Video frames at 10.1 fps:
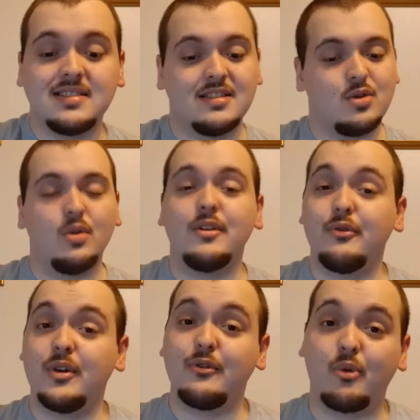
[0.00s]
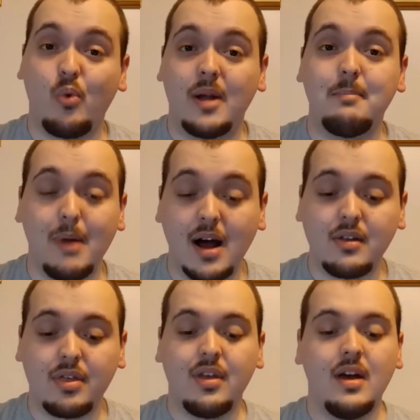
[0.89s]
It's only free for one
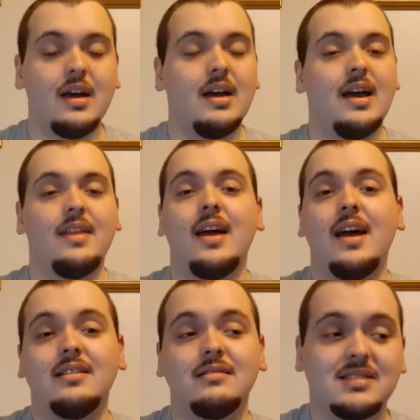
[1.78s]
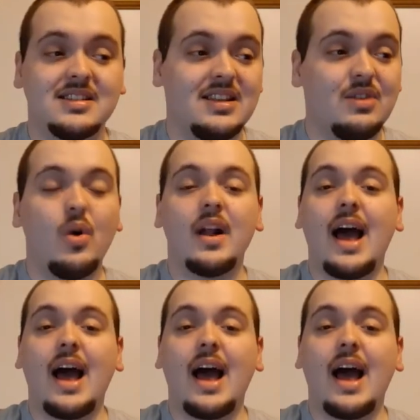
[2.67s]
month, and then see what